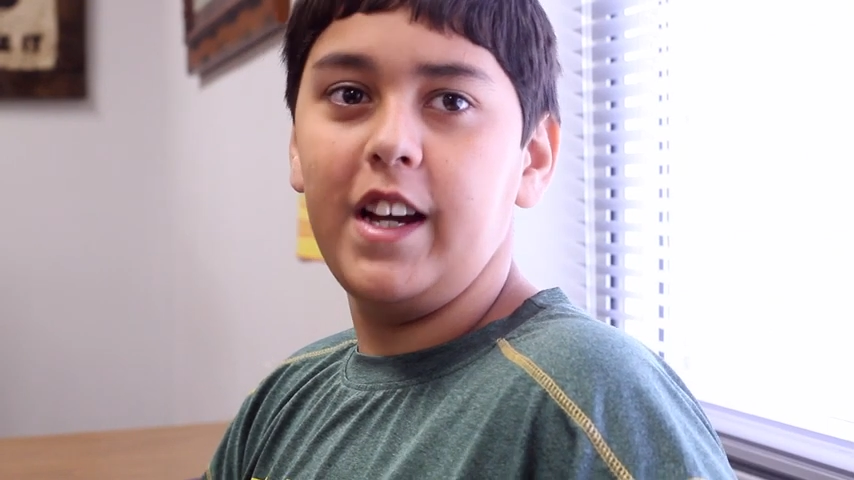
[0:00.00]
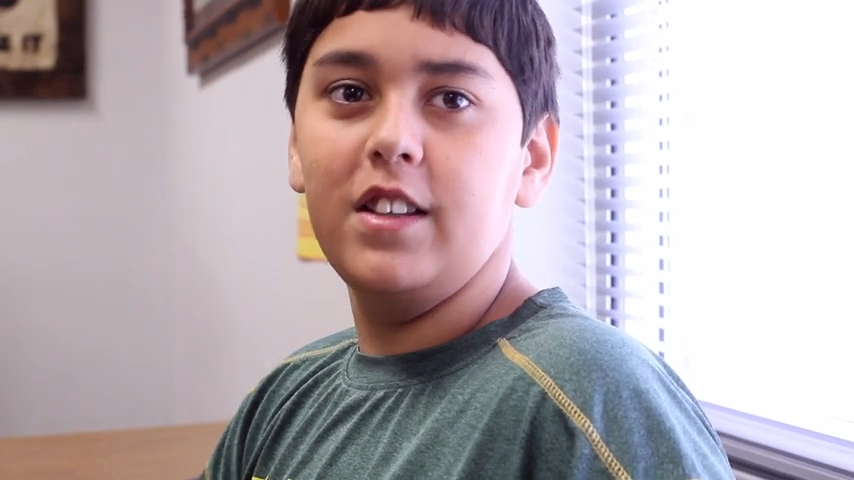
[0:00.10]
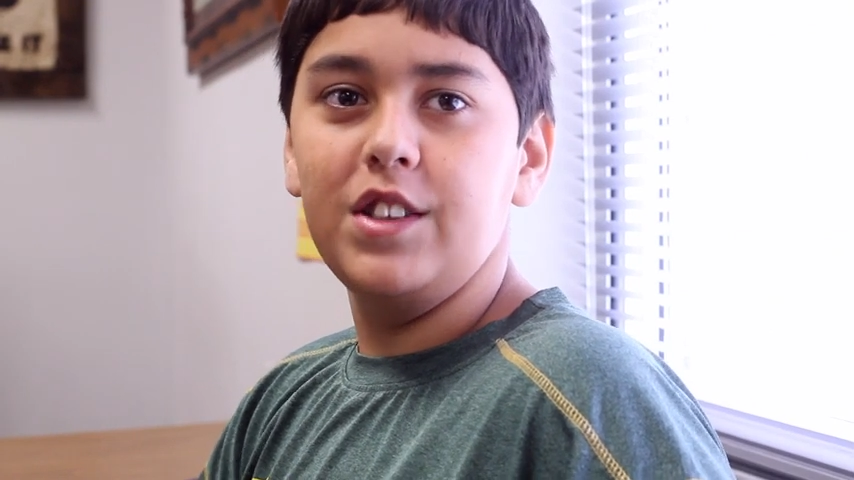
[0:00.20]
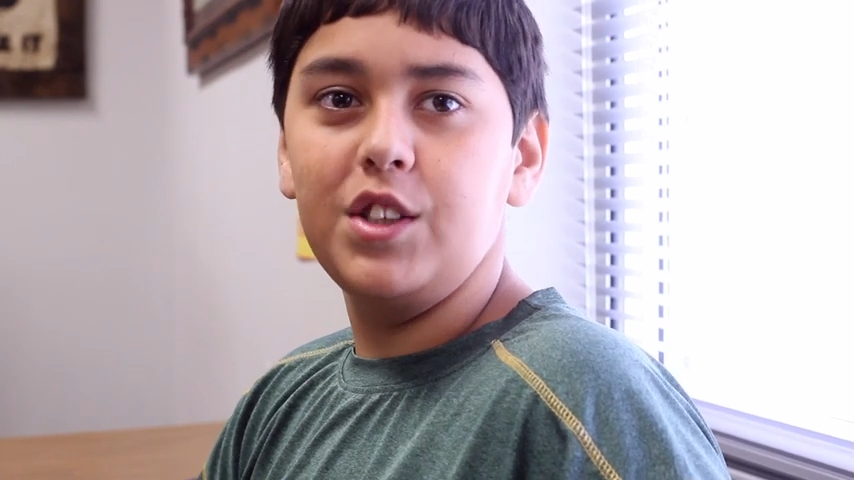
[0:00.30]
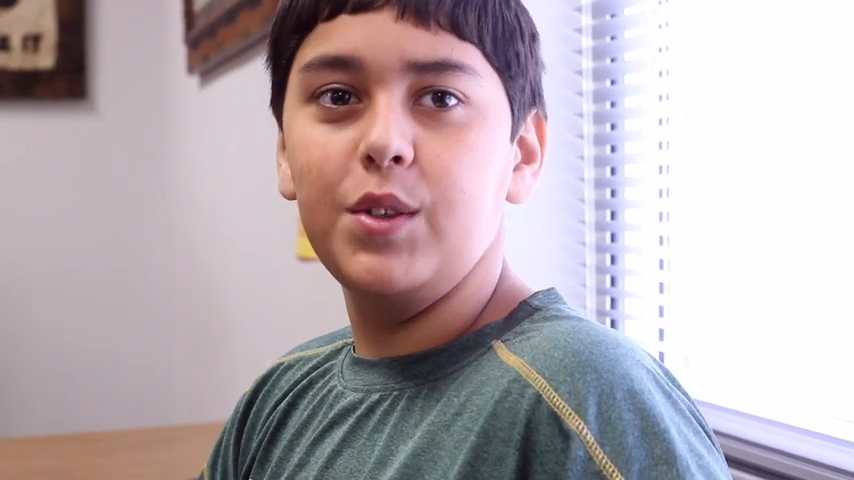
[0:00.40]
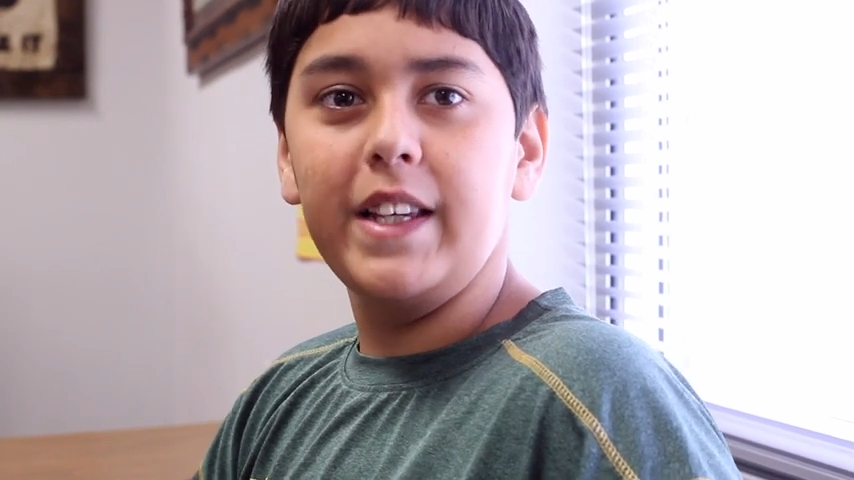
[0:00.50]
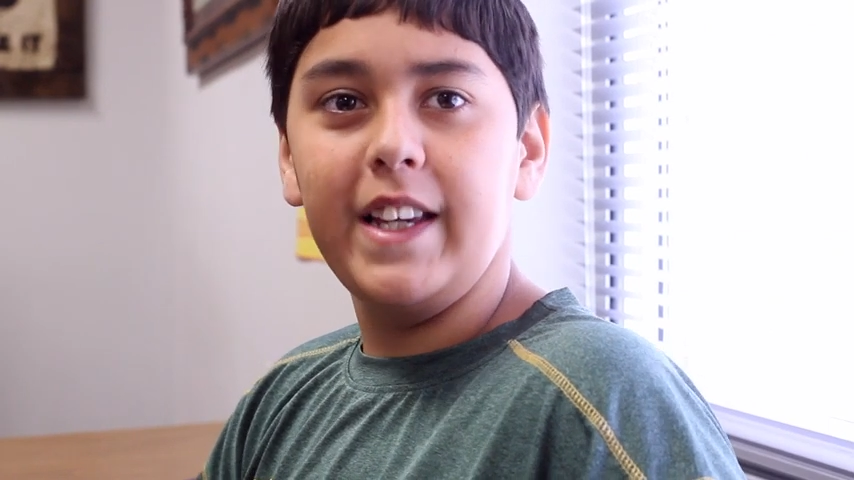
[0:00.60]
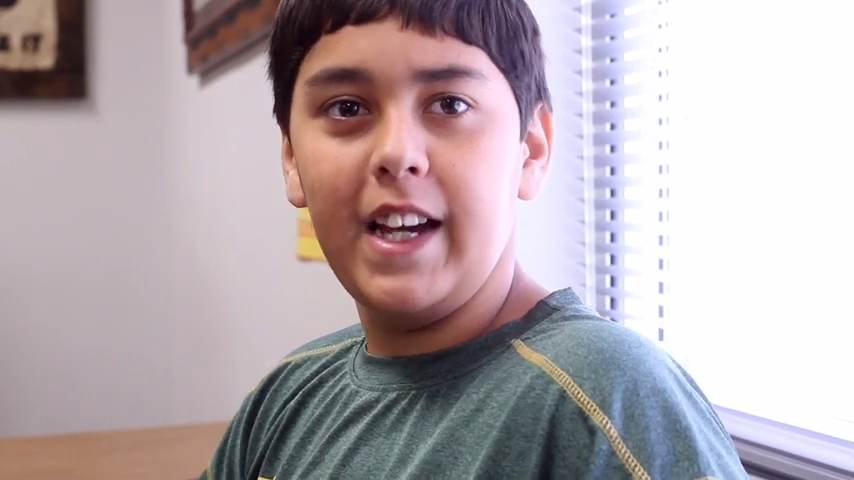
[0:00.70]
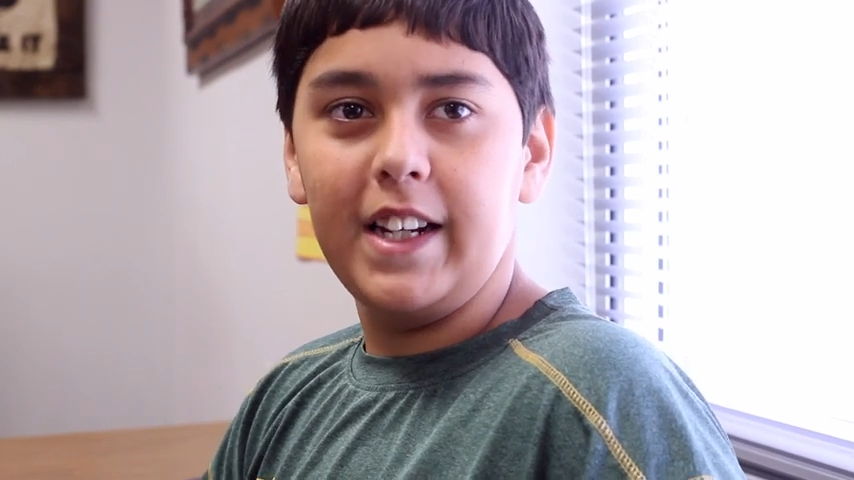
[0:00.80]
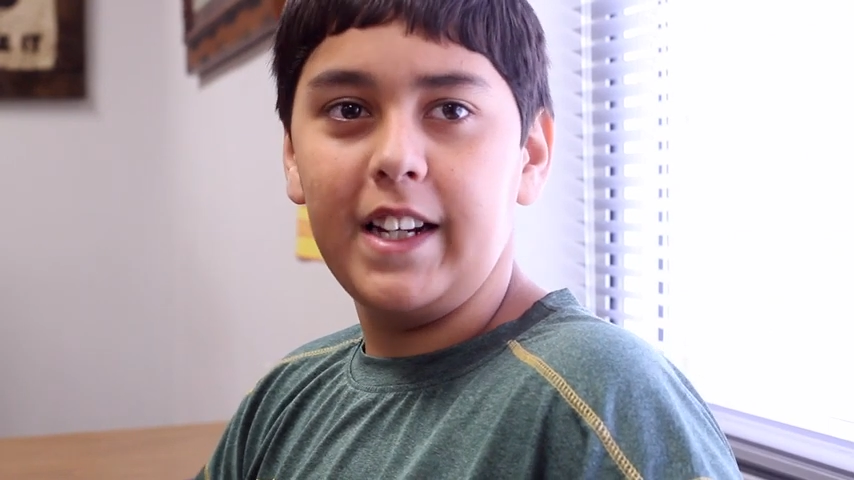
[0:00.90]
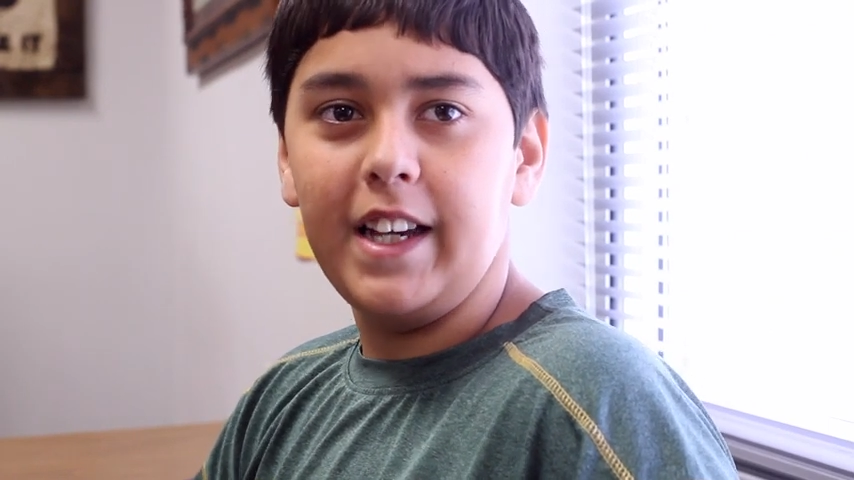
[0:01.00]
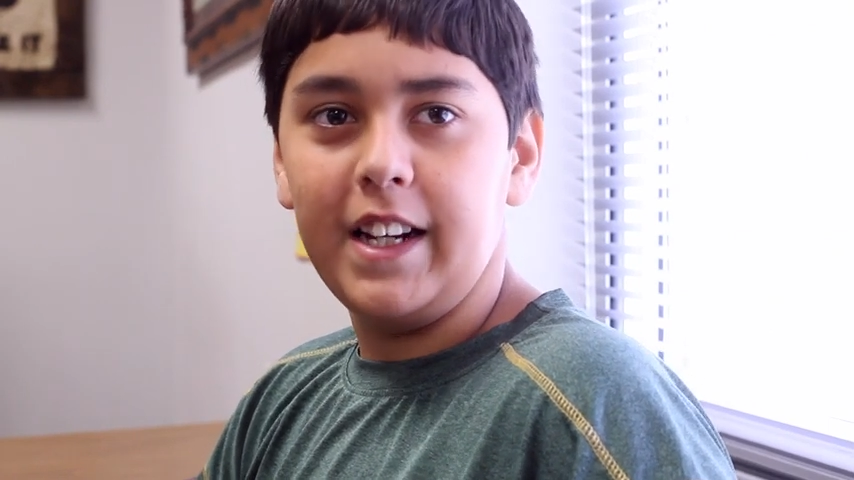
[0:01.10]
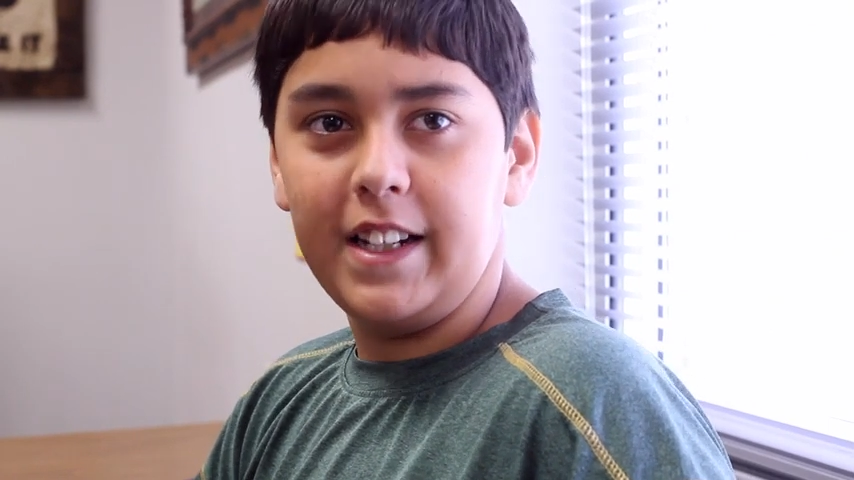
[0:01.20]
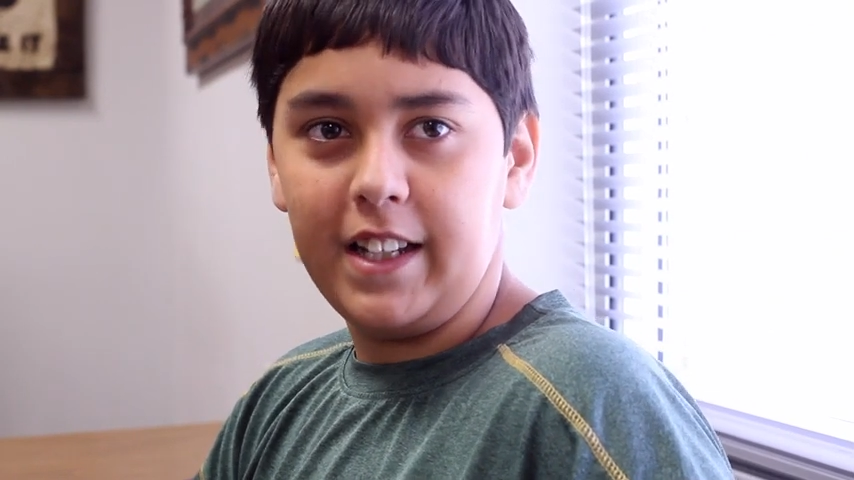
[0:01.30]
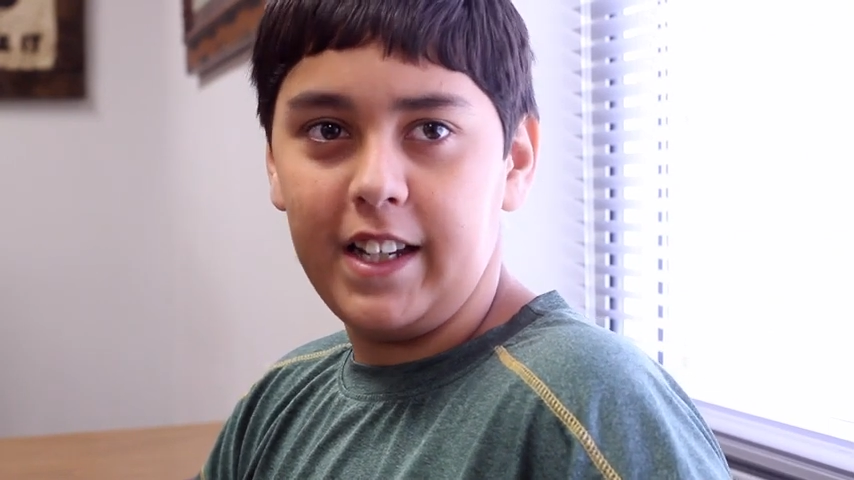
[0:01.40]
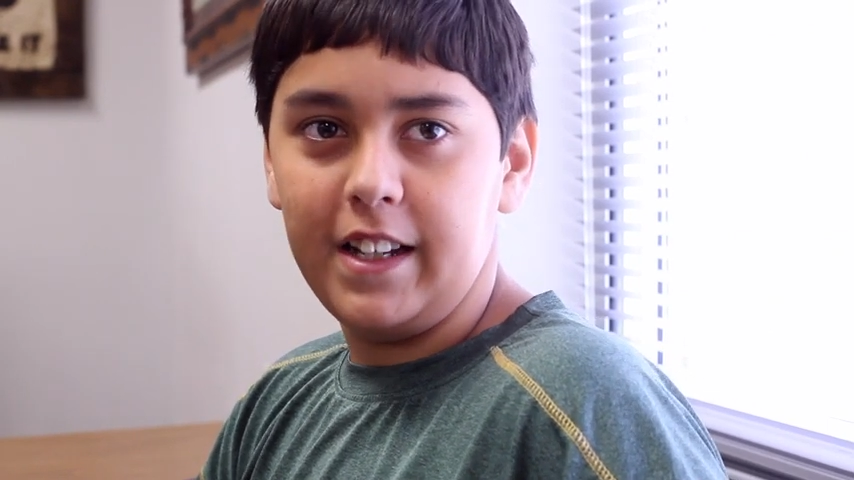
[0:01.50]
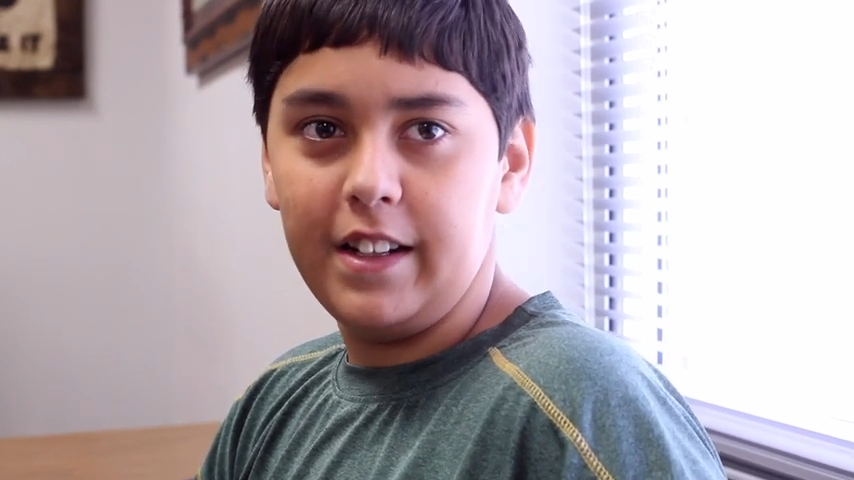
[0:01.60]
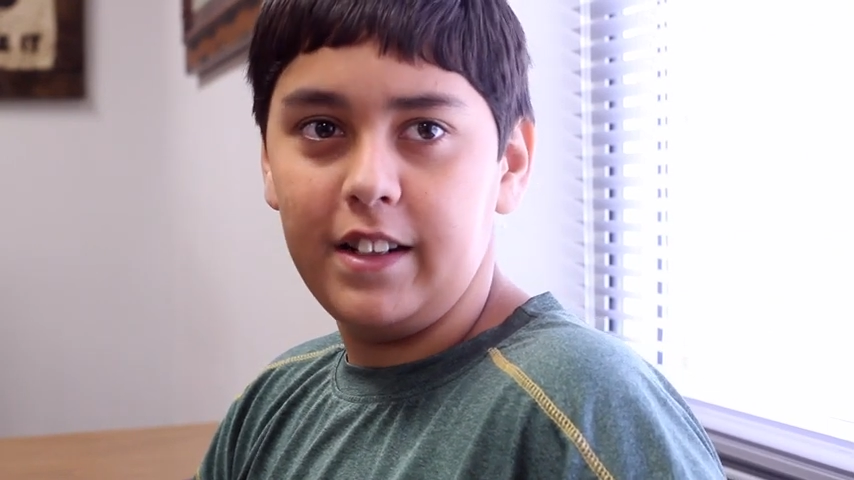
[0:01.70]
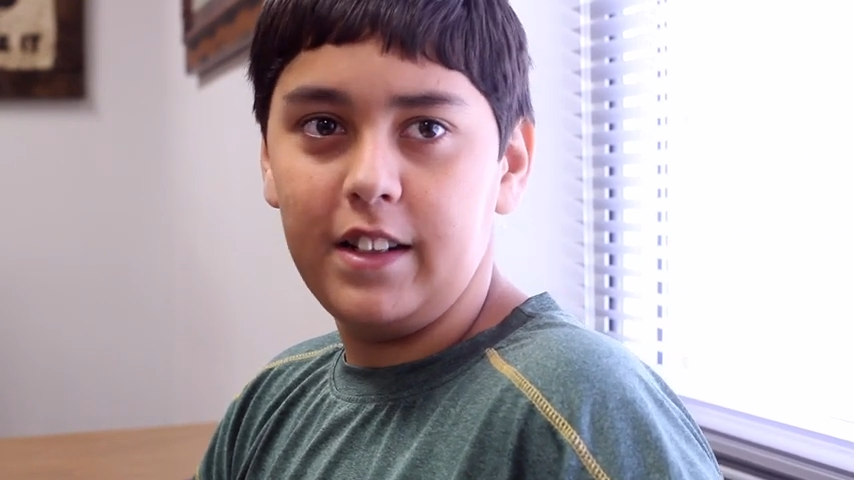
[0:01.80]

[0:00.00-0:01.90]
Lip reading: yeah, let's do it again and again and again.